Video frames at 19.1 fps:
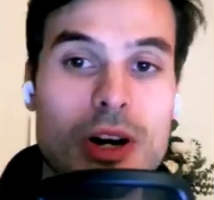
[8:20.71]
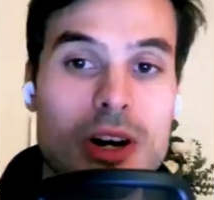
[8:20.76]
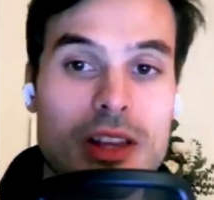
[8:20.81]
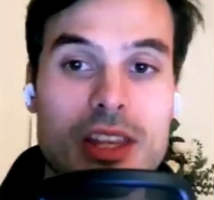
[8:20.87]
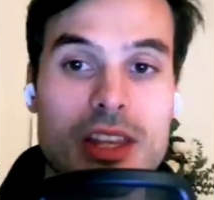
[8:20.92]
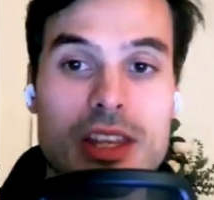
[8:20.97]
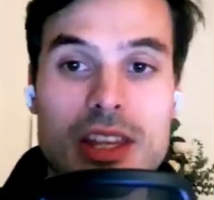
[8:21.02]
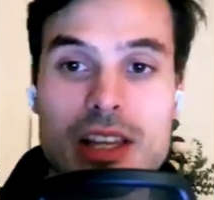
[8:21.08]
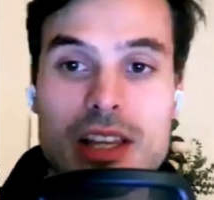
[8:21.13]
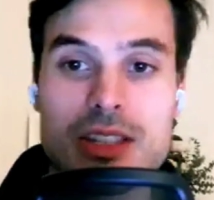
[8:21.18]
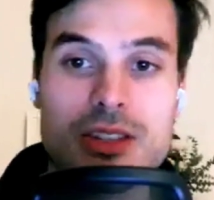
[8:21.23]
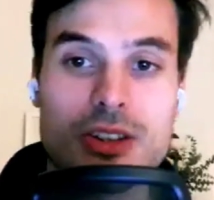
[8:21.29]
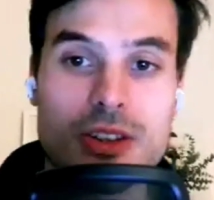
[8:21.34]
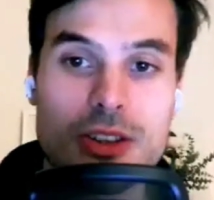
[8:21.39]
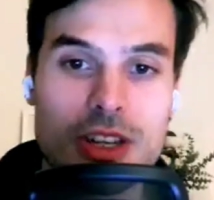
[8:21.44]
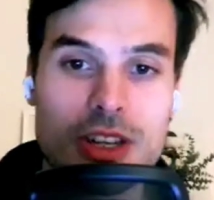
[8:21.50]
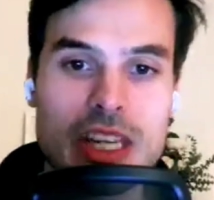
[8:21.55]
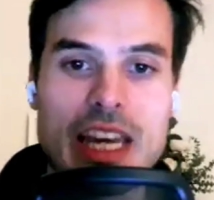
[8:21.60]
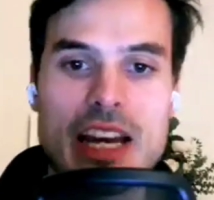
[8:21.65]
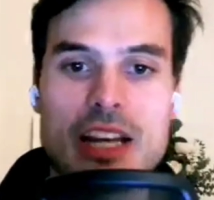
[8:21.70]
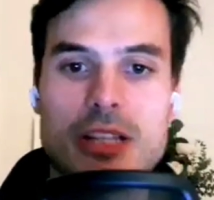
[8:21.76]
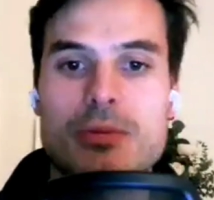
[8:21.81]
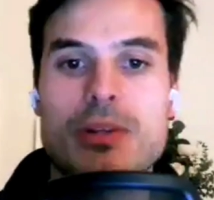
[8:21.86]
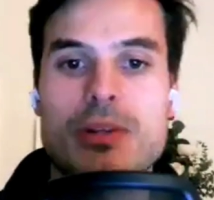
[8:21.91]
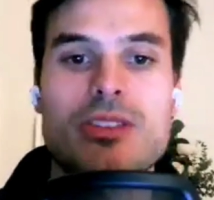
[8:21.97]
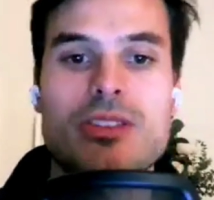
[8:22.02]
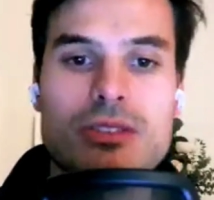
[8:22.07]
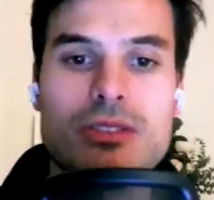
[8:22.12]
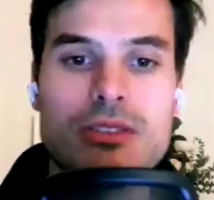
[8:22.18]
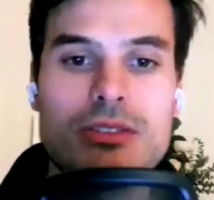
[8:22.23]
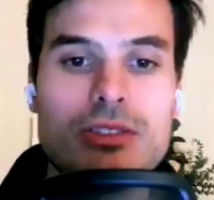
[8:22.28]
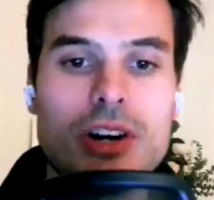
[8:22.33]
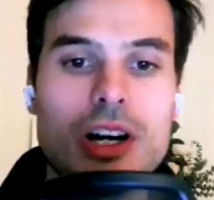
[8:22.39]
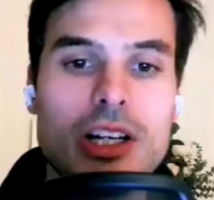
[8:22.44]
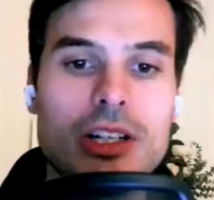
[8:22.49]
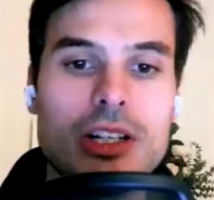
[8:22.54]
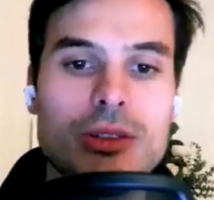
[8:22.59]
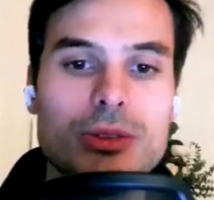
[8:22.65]
I think that's another key aspect of the
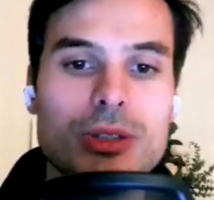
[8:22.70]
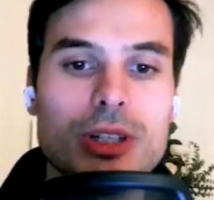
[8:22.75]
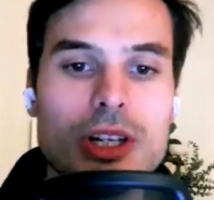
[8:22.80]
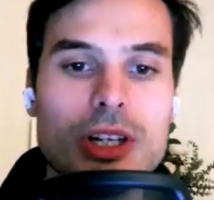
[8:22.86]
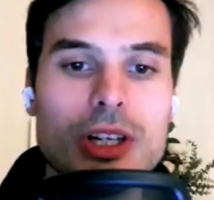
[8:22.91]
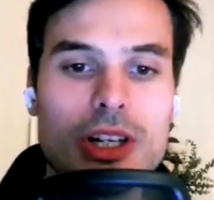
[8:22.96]
final,